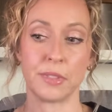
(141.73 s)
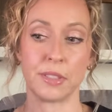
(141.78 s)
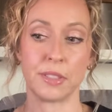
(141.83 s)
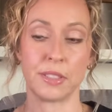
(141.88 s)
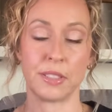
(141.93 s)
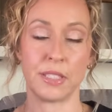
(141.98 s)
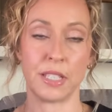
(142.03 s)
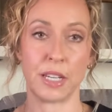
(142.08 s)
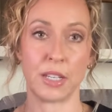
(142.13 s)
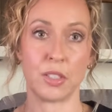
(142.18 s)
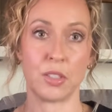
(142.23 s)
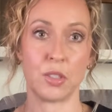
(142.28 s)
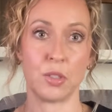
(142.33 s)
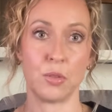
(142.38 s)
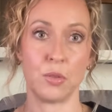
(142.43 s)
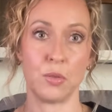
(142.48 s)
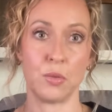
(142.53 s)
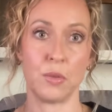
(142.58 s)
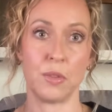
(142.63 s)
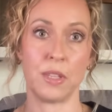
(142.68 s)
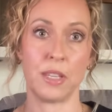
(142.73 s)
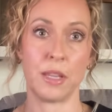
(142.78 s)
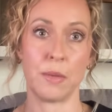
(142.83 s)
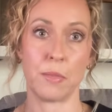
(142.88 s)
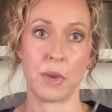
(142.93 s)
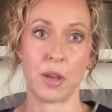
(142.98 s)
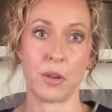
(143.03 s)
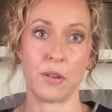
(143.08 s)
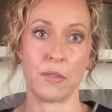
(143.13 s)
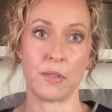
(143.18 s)
stick to the
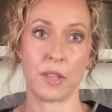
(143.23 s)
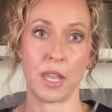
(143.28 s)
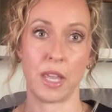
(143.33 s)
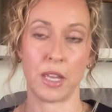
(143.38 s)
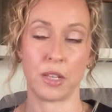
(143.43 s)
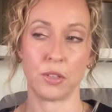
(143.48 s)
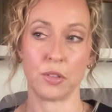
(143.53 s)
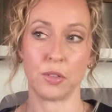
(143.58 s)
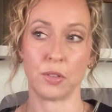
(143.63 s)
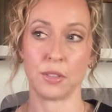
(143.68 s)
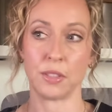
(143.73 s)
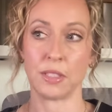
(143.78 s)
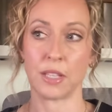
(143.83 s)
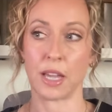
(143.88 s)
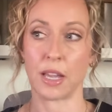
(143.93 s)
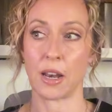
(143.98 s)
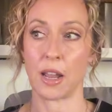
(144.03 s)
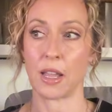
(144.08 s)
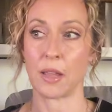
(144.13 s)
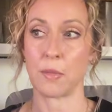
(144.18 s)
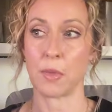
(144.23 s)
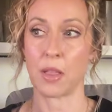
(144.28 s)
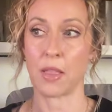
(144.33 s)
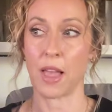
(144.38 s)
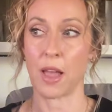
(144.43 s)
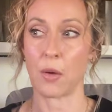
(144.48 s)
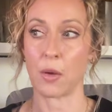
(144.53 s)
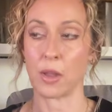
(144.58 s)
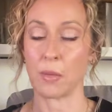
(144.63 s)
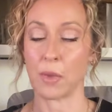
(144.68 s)
amount of candles that I'm
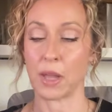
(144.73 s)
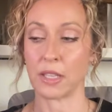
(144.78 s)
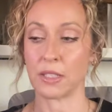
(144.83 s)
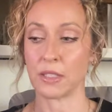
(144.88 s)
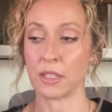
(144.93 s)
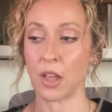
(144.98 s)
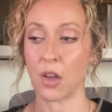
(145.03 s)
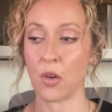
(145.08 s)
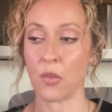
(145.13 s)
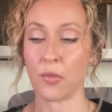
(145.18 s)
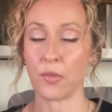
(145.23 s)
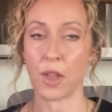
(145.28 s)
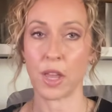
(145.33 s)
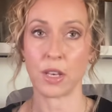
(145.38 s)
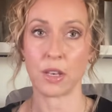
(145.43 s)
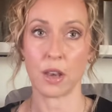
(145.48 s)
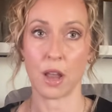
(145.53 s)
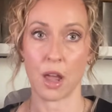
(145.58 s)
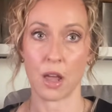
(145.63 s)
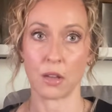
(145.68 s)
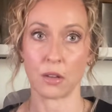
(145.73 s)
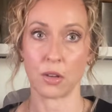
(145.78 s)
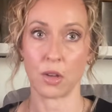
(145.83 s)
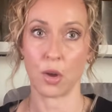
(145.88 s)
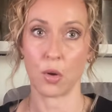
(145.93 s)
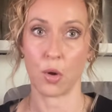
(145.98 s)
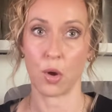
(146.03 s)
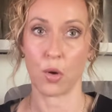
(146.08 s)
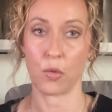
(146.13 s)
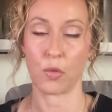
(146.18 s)
allowing myself and not
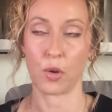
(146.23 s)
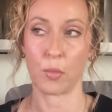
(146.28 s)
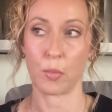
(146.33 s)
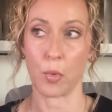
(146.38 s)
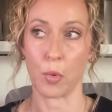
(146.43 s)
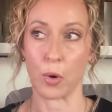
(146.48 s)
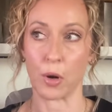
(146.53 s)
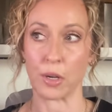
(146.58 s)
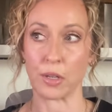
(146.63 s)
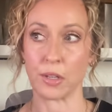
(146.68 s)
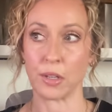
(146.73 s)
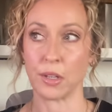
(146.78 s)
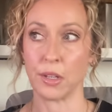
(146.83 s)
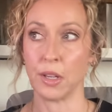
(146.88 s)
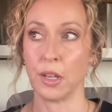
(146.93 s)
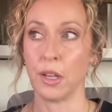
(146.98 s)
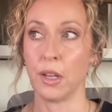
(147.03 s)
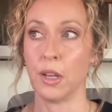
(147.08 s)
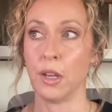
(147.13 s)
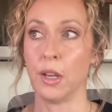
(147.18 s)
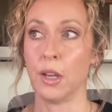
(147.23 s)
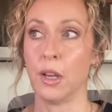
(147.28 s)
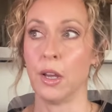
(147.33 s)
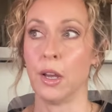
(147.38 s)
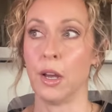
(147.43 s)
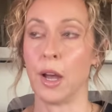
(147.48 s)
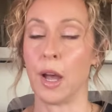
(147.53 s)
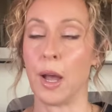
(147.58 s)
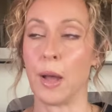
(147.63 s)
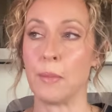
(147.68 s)
go overboard.
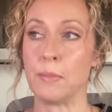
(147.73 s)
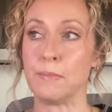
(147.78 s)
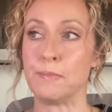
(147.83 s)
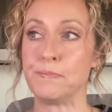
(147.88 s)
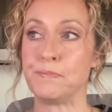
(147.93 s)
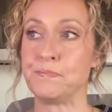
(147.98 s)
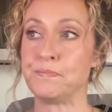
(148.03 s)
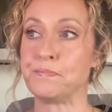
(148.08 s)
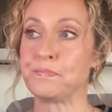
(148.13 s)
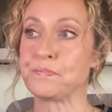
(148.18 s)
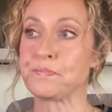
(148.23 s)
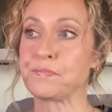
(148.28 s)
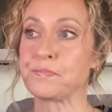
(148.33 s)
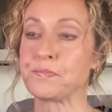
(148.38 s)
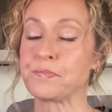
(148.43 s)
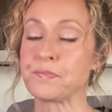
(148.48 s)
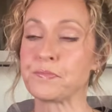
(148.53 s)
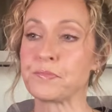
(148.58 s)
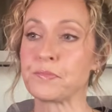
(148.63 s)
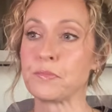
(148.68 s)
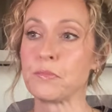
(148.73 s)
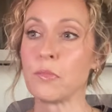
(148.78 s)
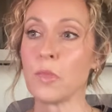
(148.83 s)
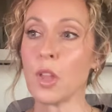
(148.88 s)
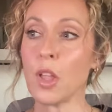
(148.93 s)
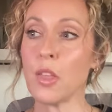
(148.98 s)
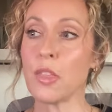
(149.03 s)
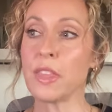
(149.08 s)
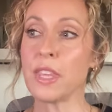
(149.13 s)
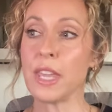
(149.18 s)
Um,
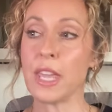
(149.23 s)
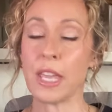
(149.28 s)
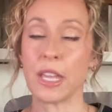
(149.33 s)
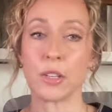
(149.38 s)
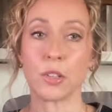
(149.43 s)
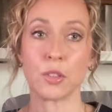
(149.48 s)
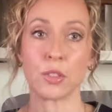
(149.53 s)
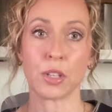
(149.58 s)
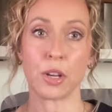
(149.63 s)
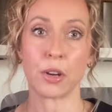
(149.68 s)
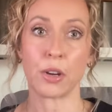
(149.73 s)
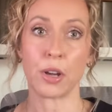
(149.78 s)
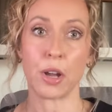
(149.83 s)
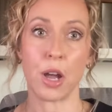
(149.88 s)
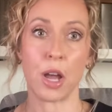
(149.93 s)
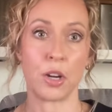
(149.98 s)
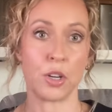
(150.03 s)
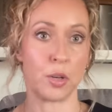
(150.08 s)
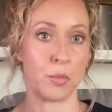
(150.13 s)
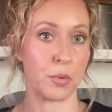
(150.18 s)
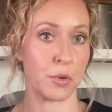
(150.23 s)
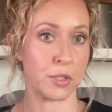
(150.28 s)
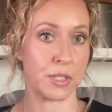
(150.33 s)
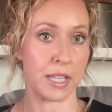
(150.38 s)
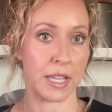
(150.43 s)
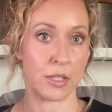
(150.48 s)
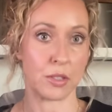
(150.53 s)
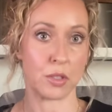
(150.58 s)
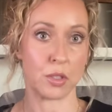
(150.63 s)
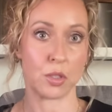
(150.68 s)
the candles are 100%
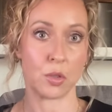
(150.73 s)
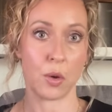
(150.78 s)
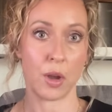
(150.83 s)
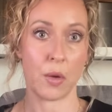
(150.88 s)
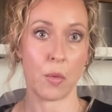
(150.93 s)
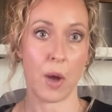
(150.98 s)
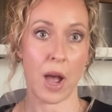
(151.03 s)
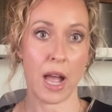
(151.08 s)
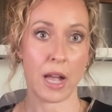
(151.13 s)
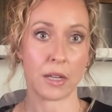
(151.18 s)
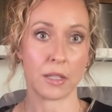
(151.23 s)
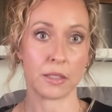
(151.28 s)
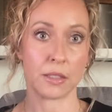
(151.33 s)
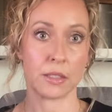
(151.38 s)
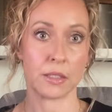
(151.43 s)
soy wax,